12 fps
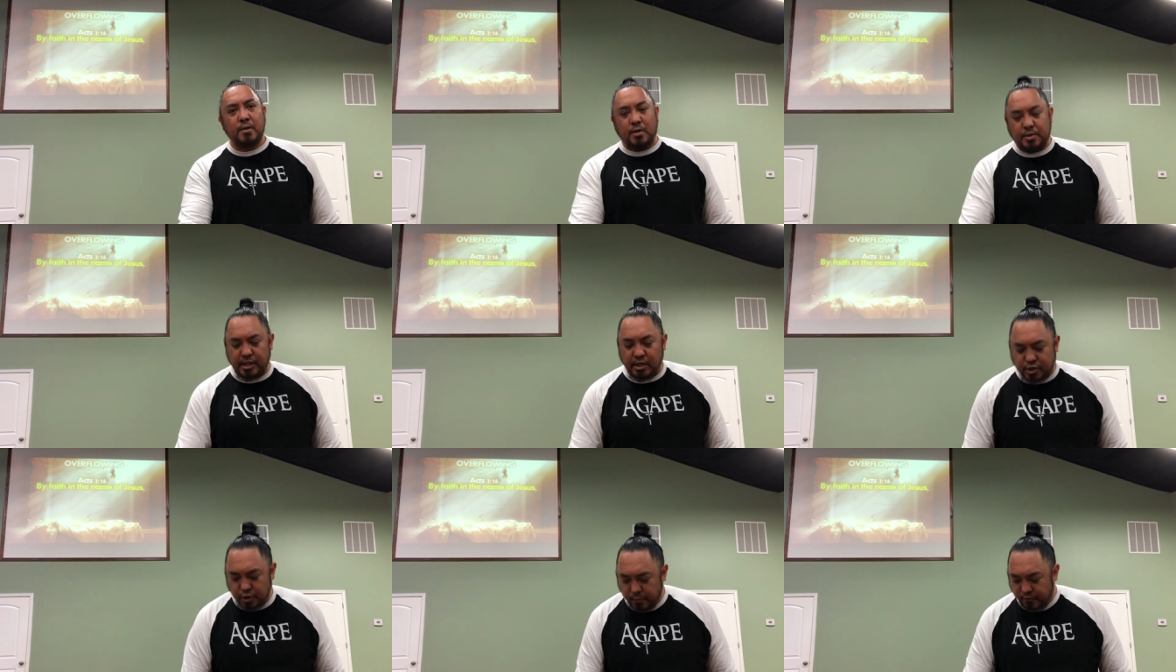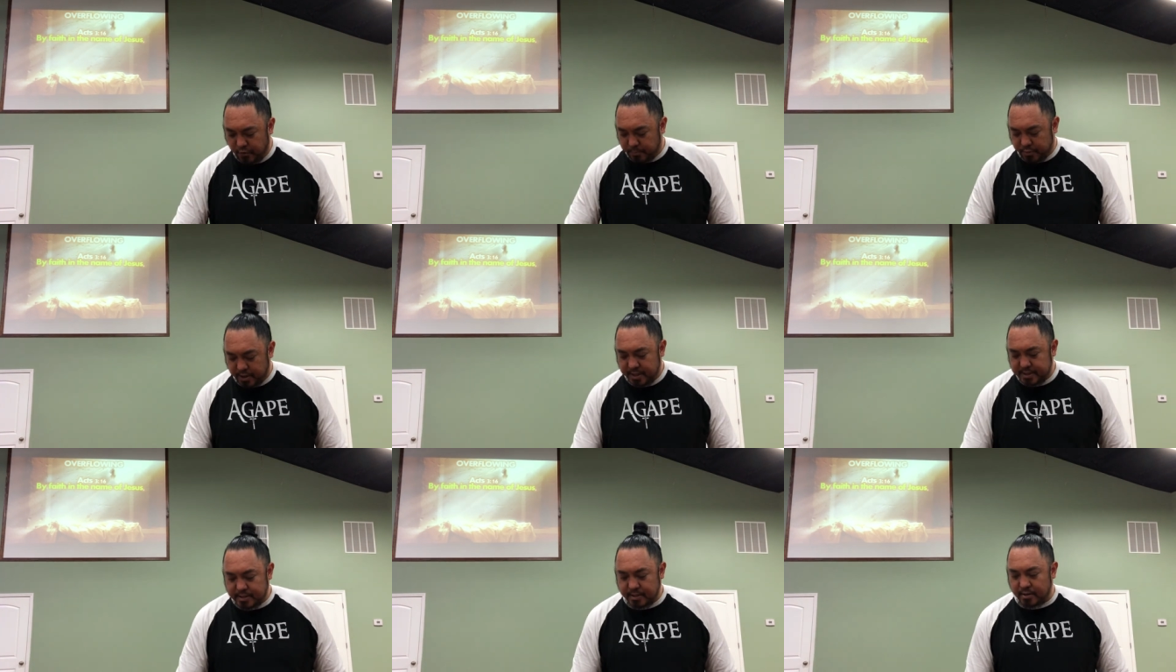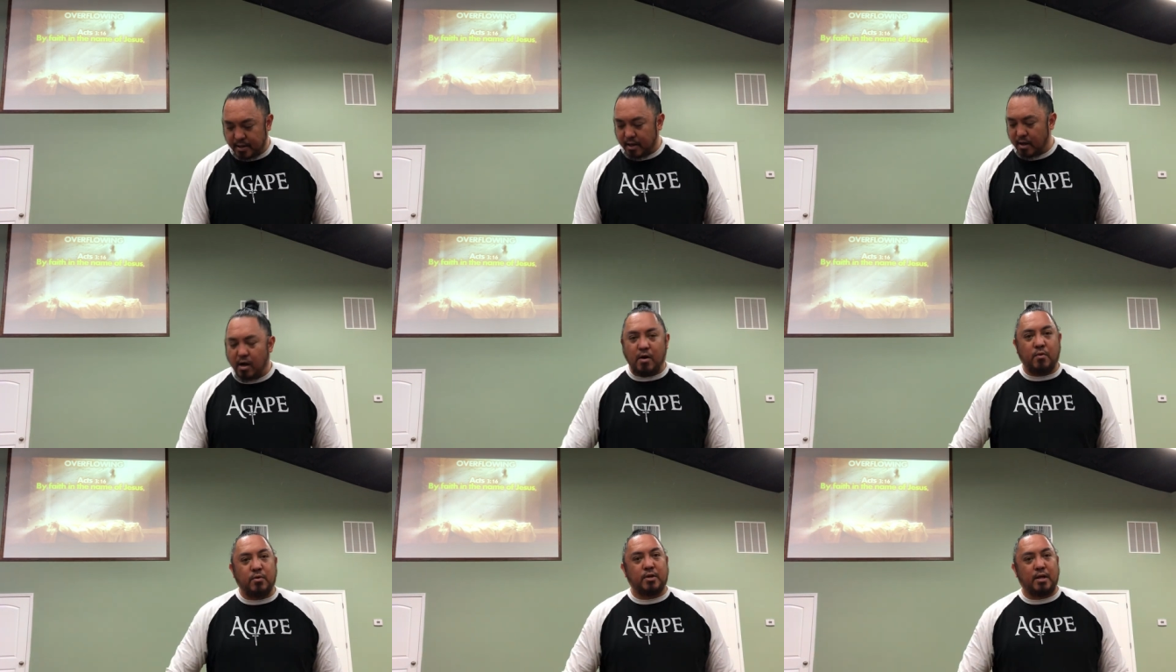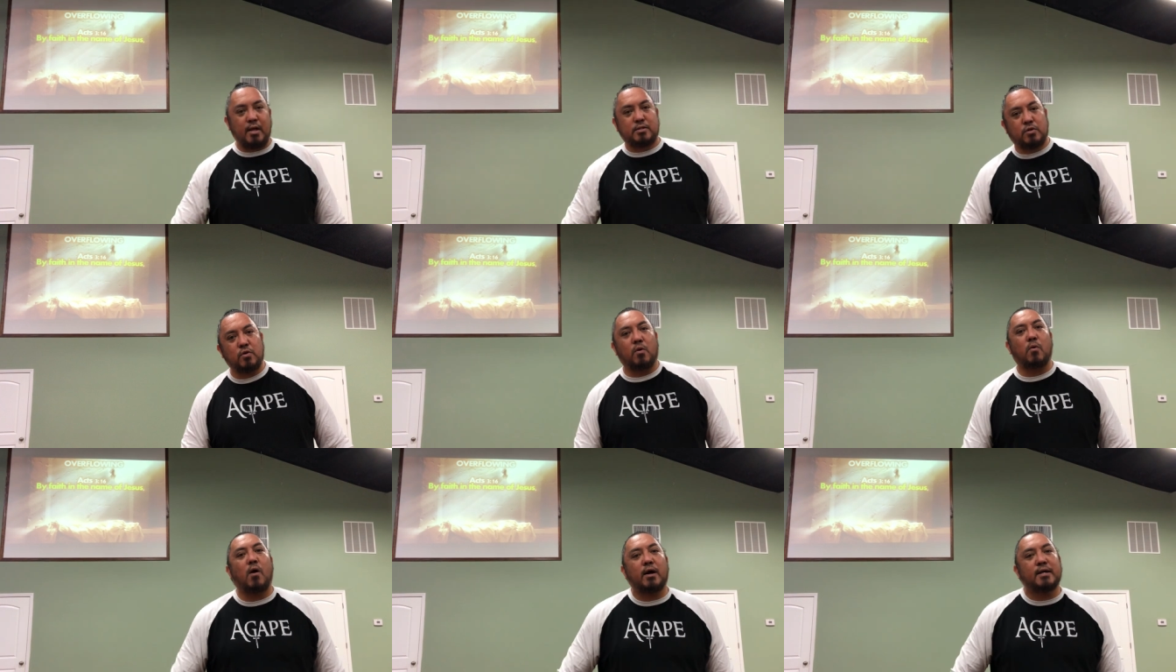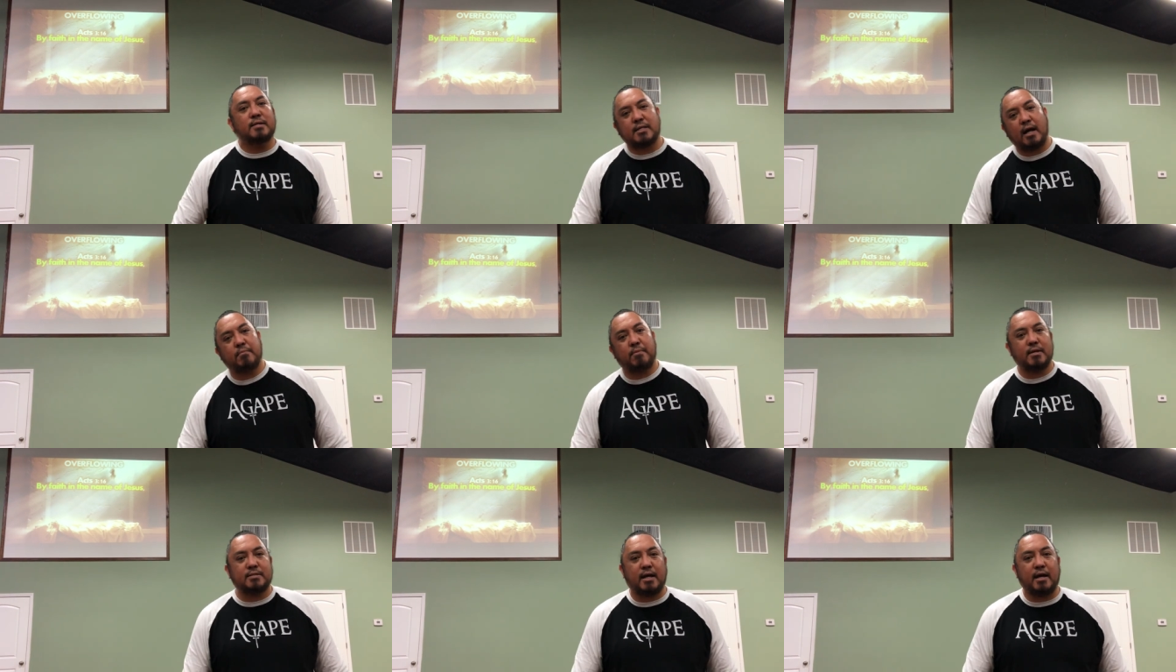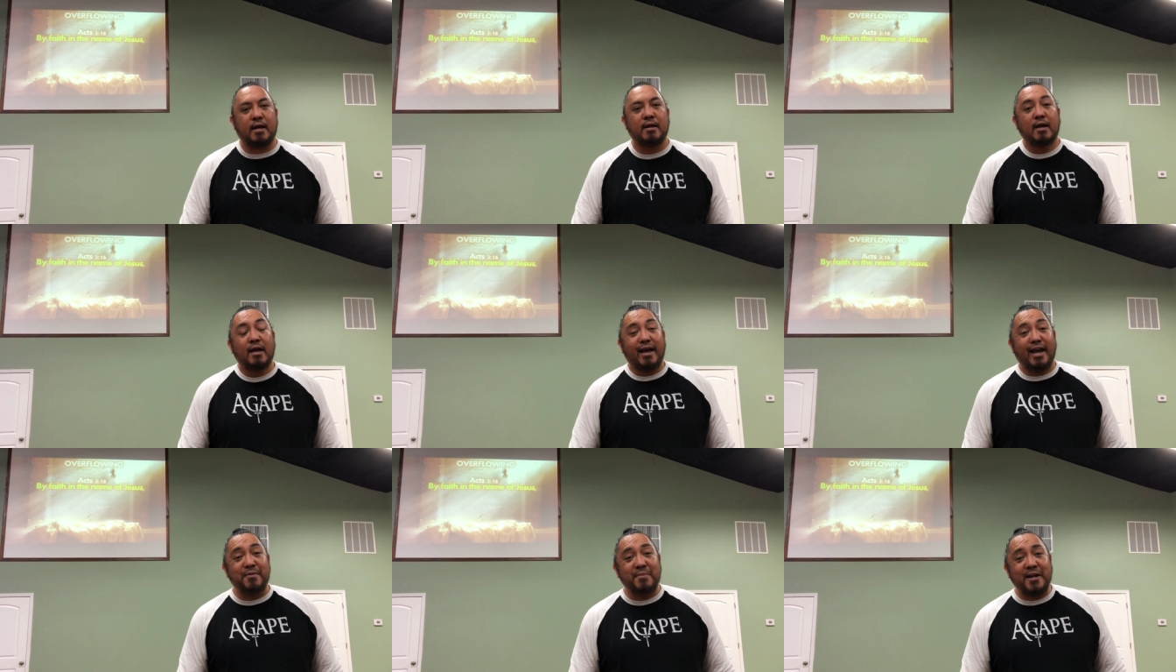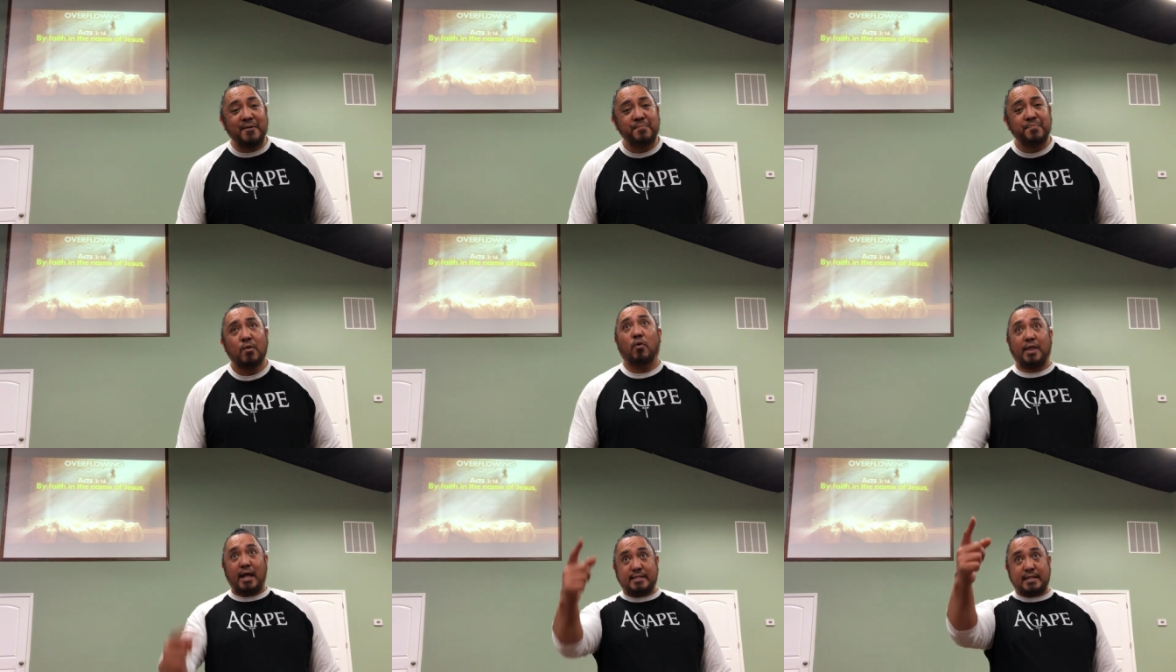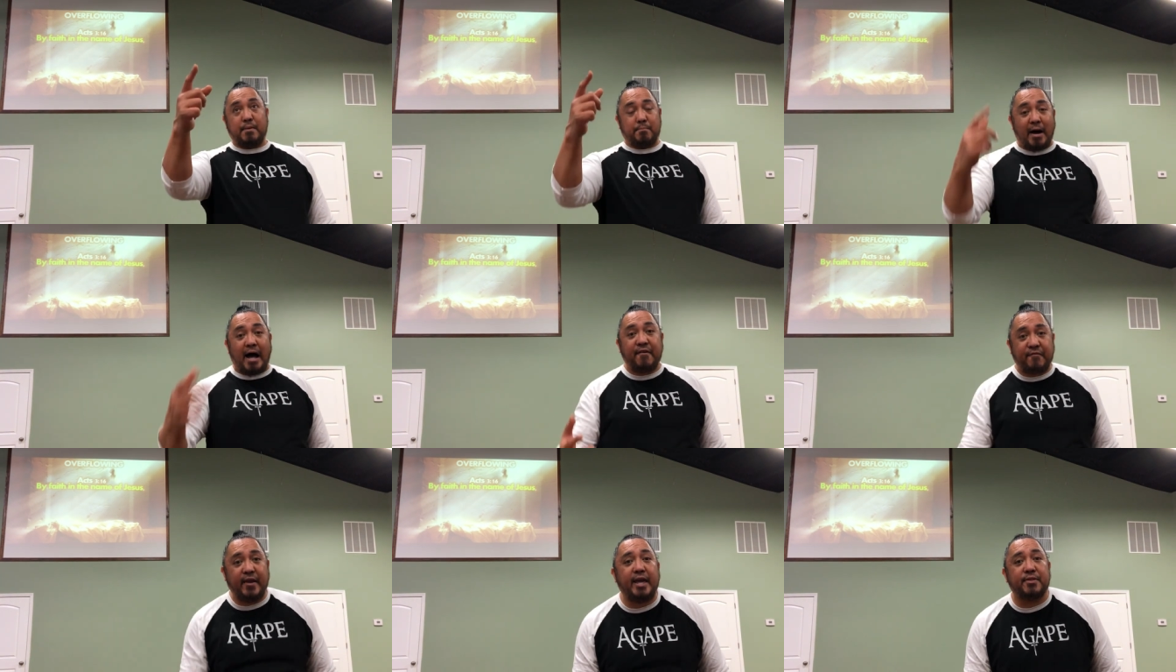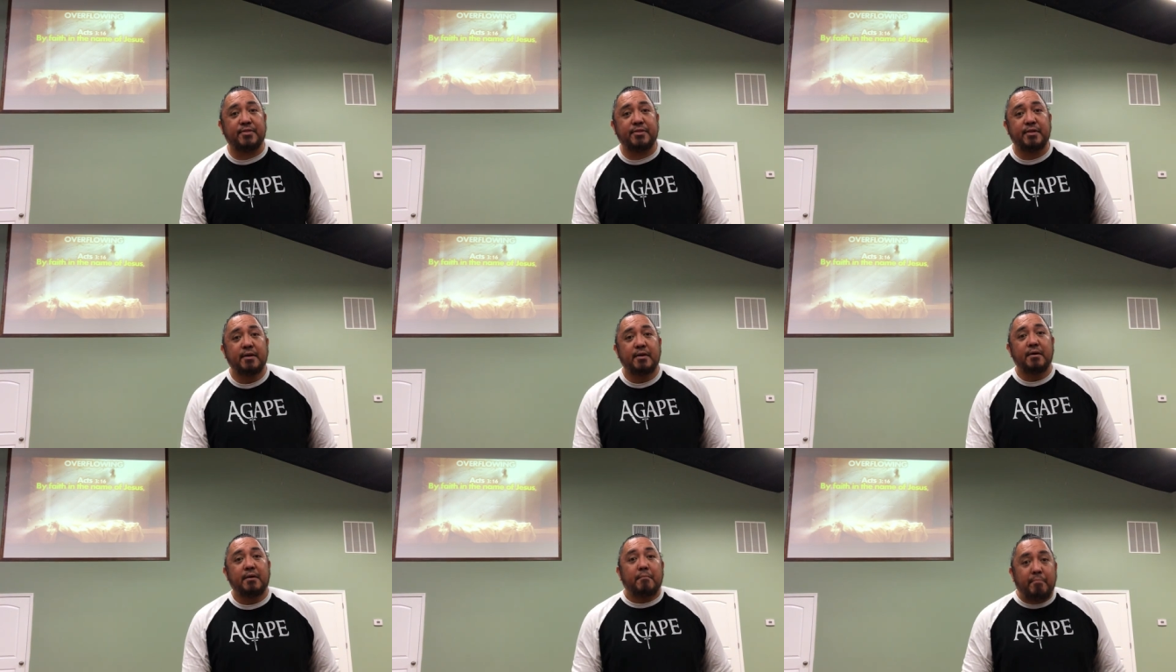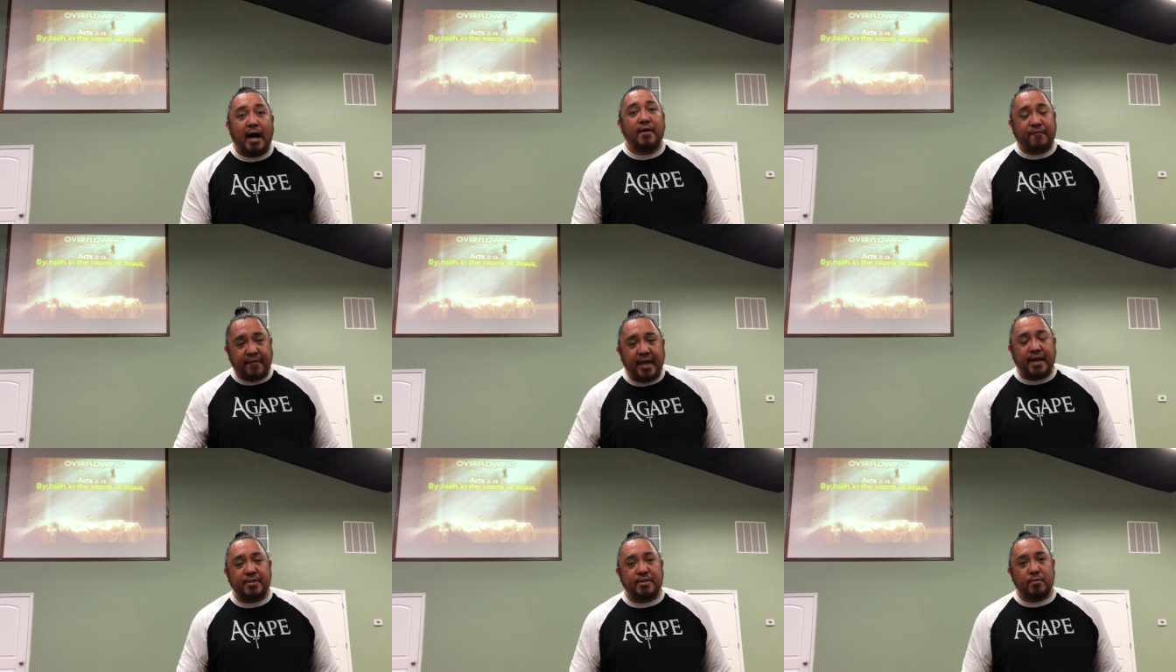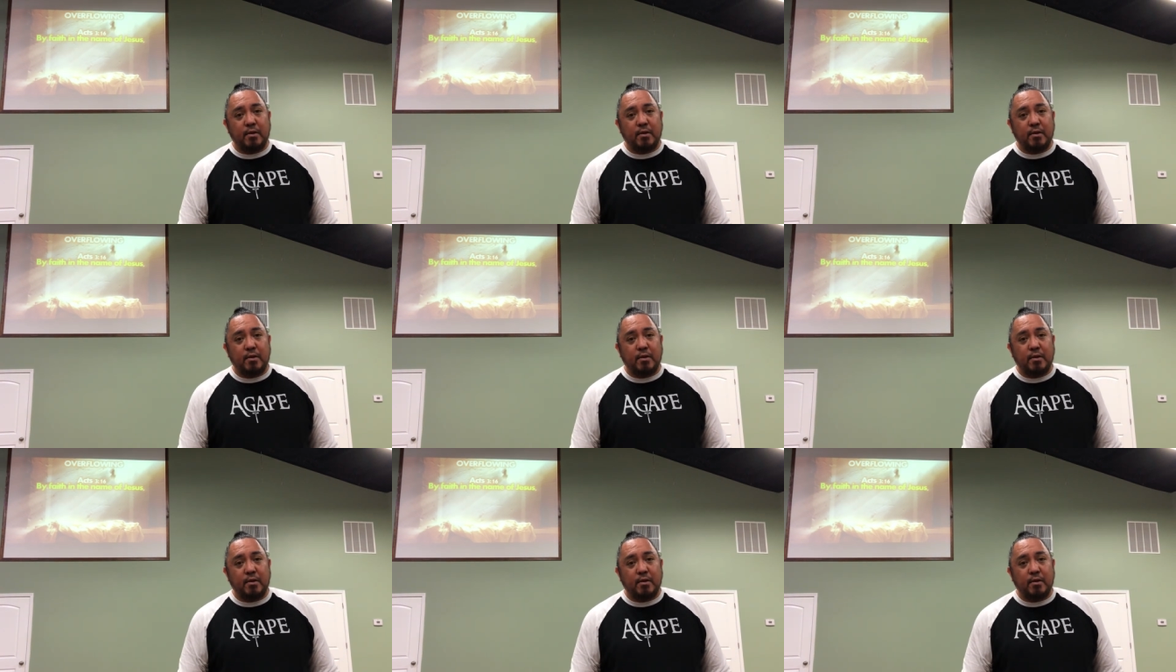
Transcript: You see two footprints and you're like, oh, that's cool. We're walking side by side. Amen. Well, that's it. By faith. By faith.